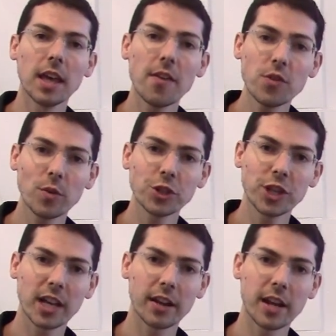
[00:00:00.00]
If you want
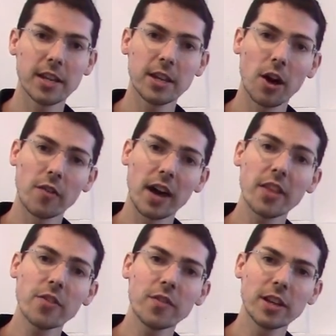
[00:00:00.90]
to check out any of our
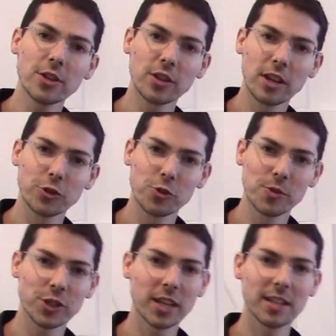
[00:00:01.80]
other videos on our Jura
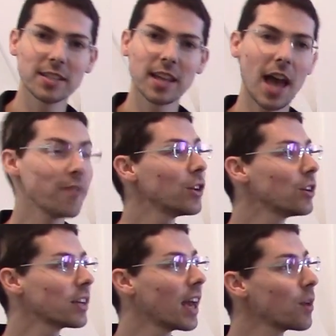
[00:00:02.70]
machines, have a
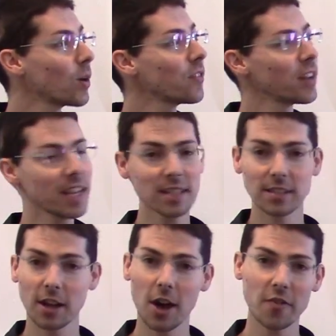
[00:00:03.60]
look at one of the
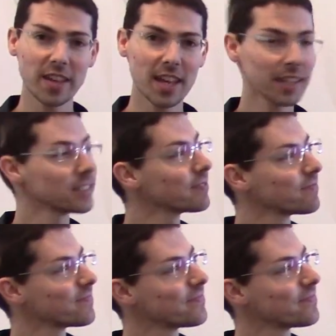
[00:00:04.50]
links over here.